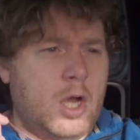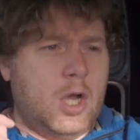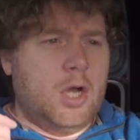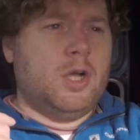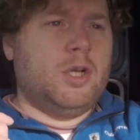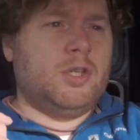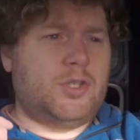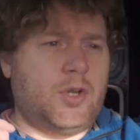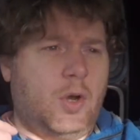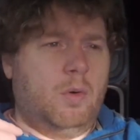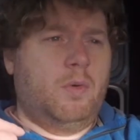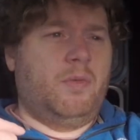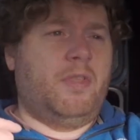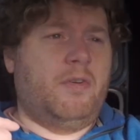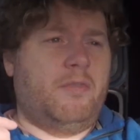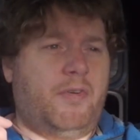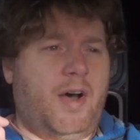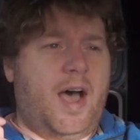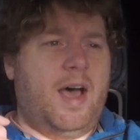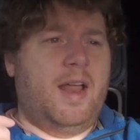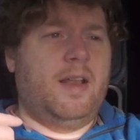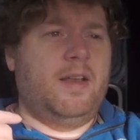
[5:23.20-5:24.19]
So the
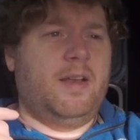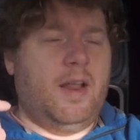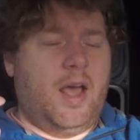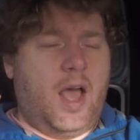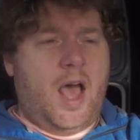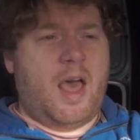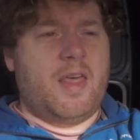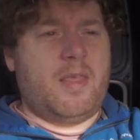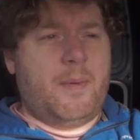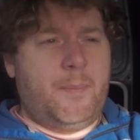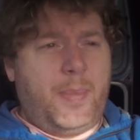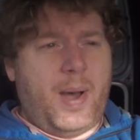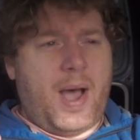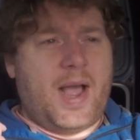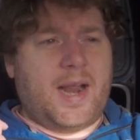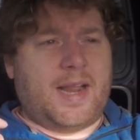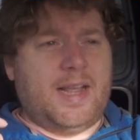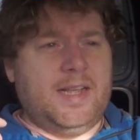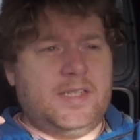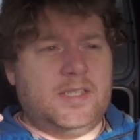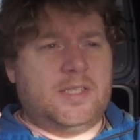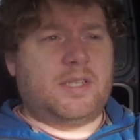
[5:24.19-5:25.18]
van at the back
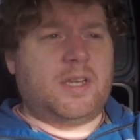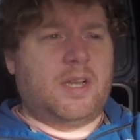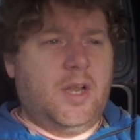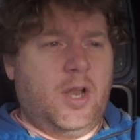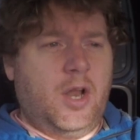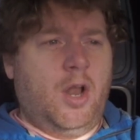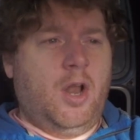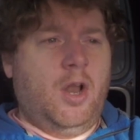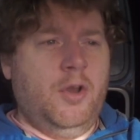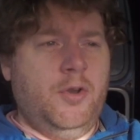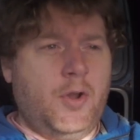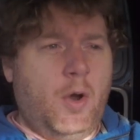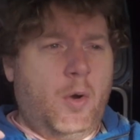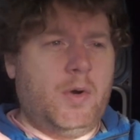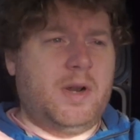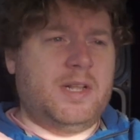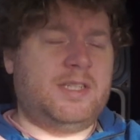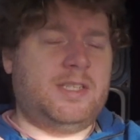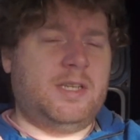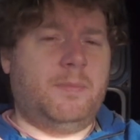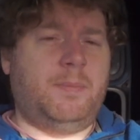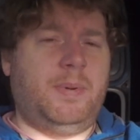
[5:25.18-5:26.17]
is
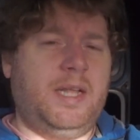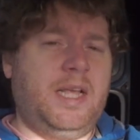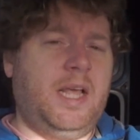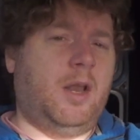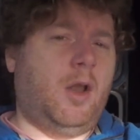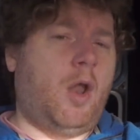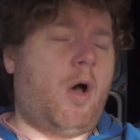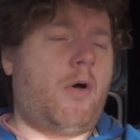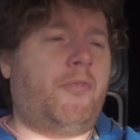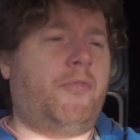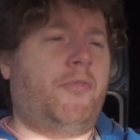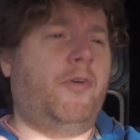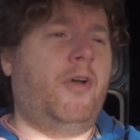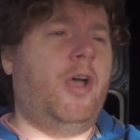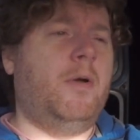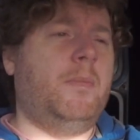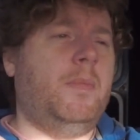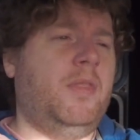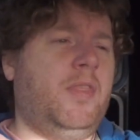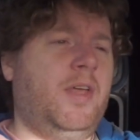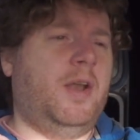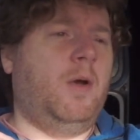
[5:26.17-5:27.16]
noticeably a lot
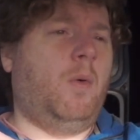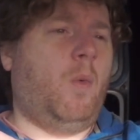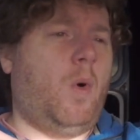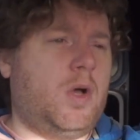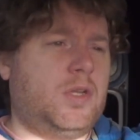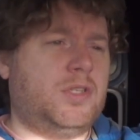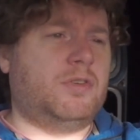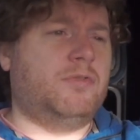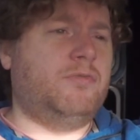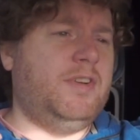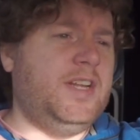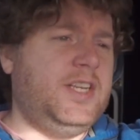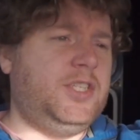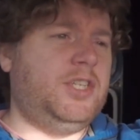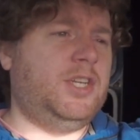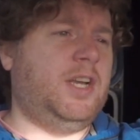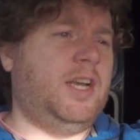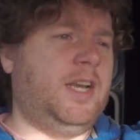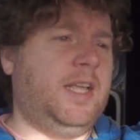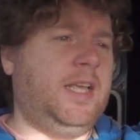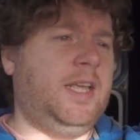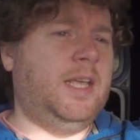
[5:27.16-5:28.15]
firmer than it was
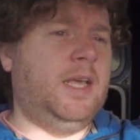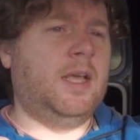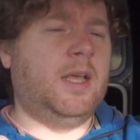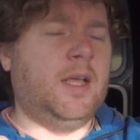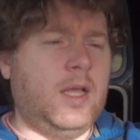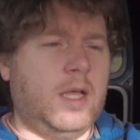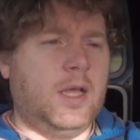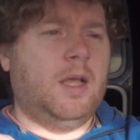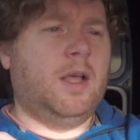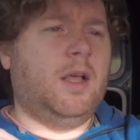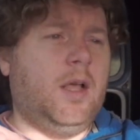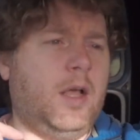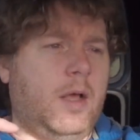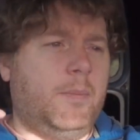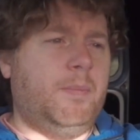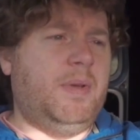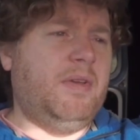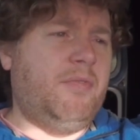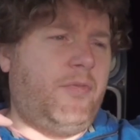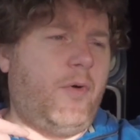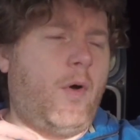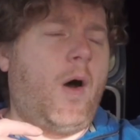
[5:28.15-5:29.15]
originally
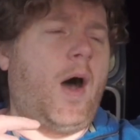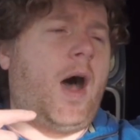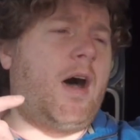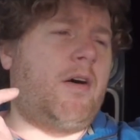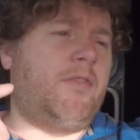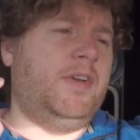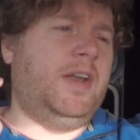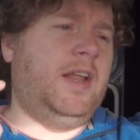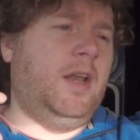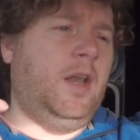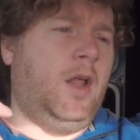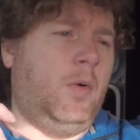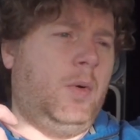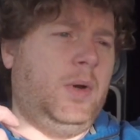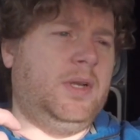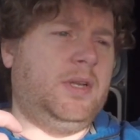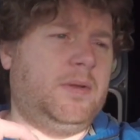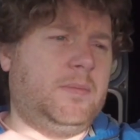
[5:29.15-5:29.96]
before having it lowered,